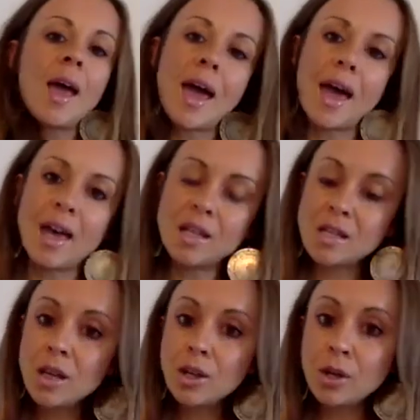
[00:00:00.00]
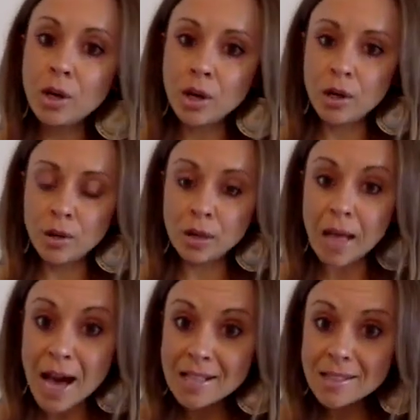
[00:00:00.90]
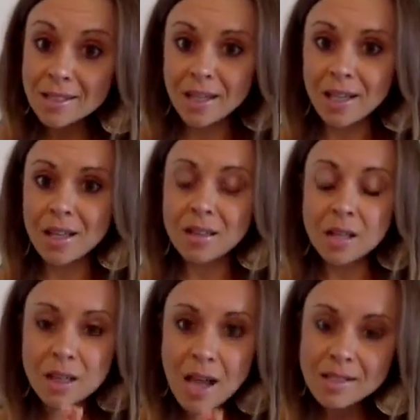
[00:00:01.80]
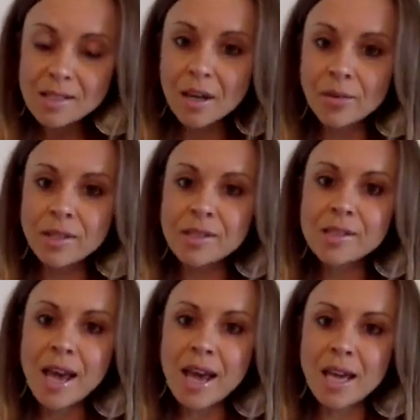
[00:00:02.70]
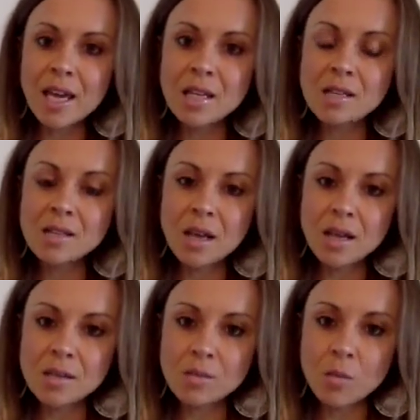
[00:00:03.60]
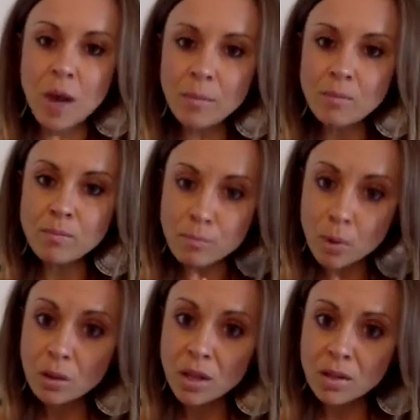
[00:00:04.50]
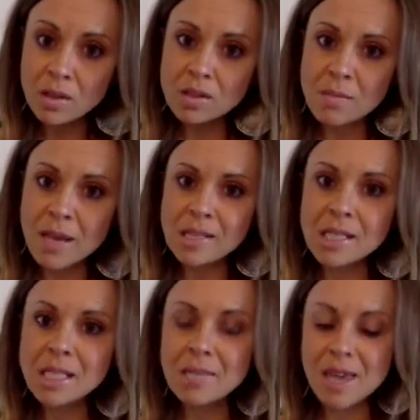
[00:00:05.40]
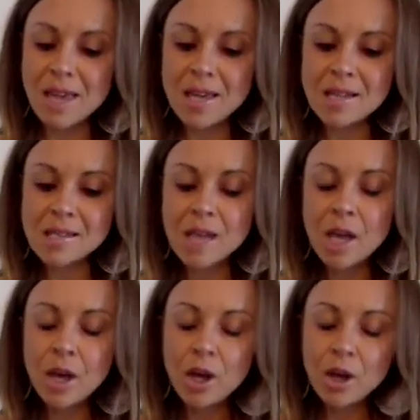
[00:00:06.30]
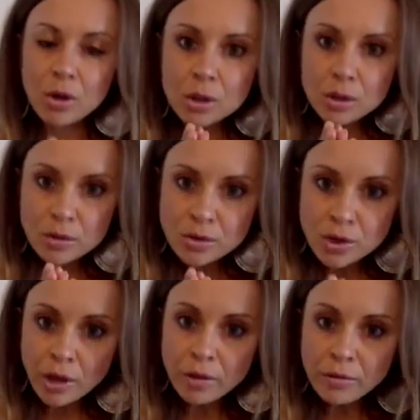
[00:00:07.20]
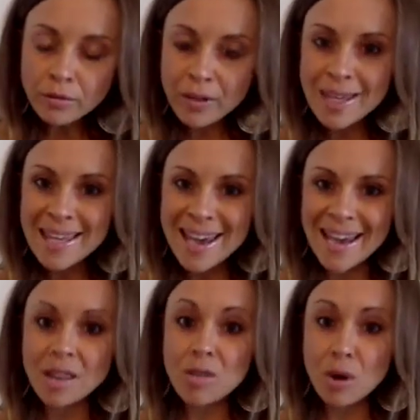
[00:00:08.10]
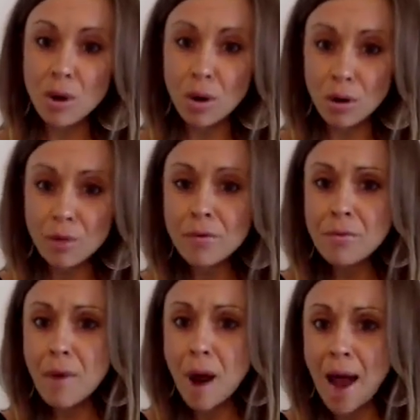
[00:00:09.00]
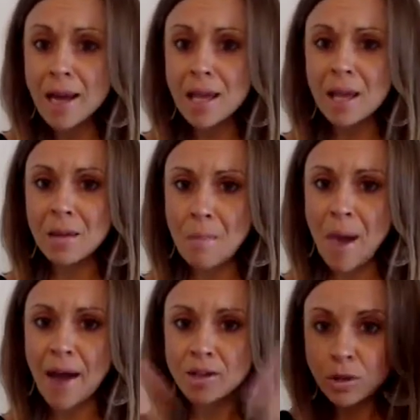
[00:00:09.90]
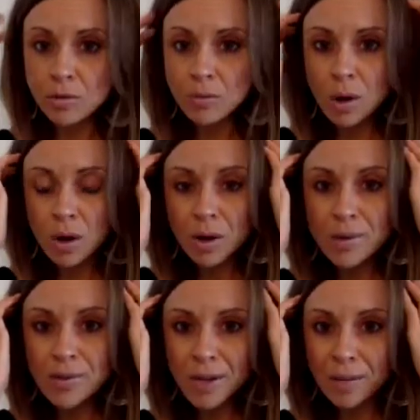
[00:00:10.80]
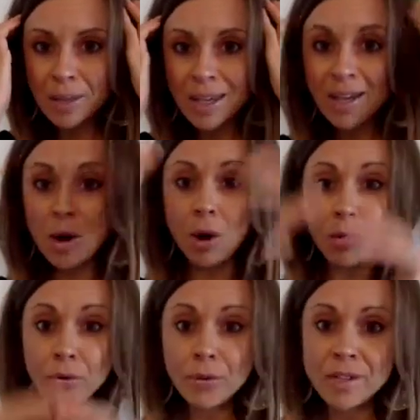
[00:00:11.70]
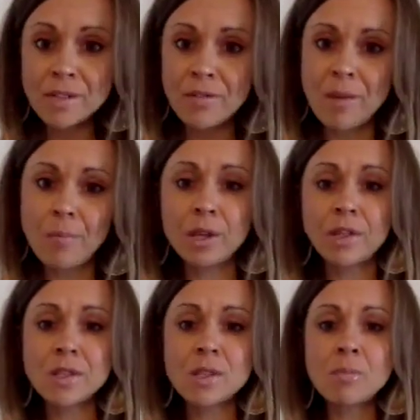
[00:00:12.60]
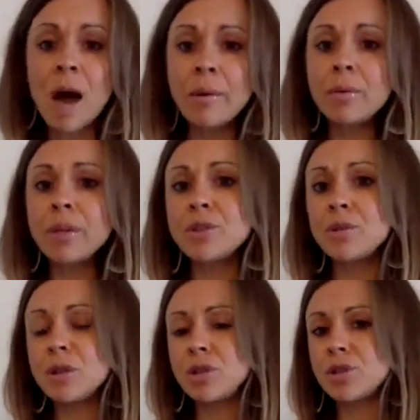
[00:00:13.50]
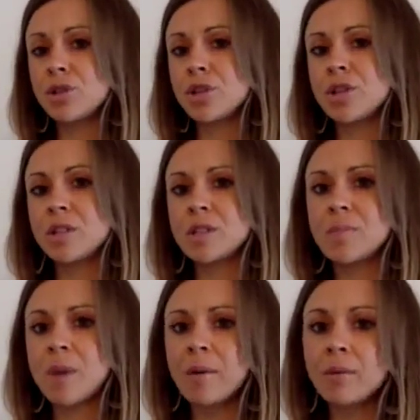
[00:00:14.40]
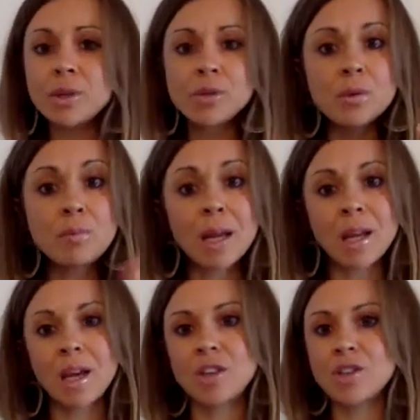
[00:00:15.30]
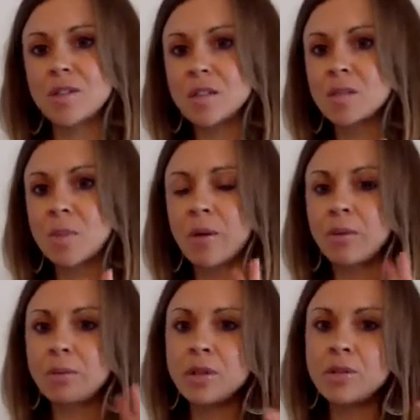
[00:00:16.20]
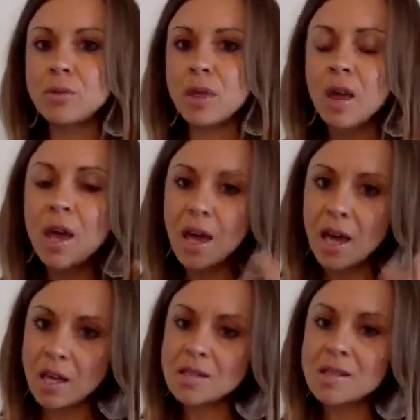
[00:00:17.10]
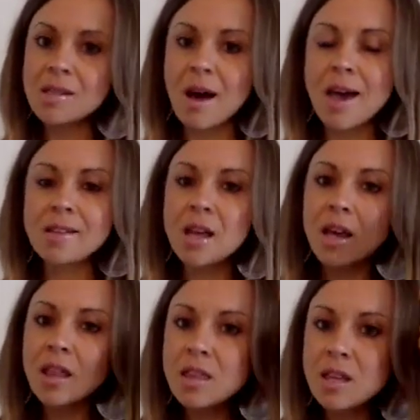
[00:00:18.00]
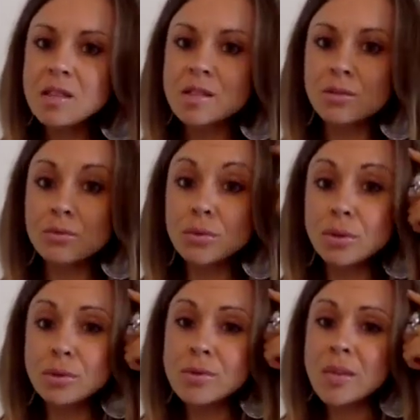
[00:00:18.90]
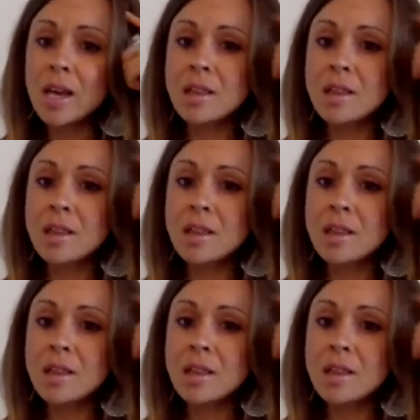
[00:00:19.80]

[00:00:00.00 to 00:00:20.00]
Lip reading: And, lastly, the last thing I want to say is one more thing that this man said to me is, don't forget the overriding impact of what goes on up here on the rest of our body. Despite what we do with nutrition, despite what we do with medications, despite what we do with exercise, this rules.